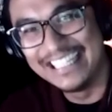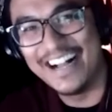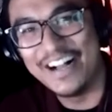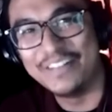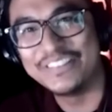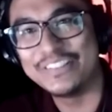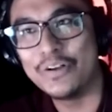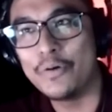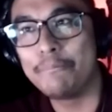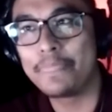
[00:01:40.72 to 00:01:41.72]
Yeah,
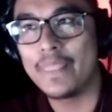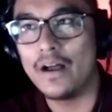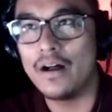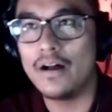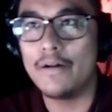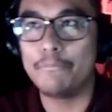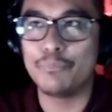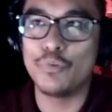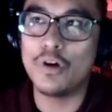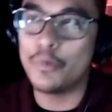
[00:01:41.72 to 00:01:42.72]

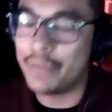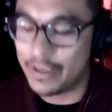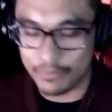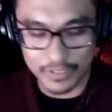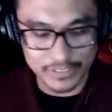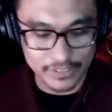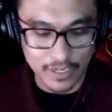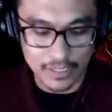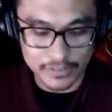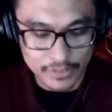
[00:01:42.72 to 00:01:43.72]
well, man, where to start?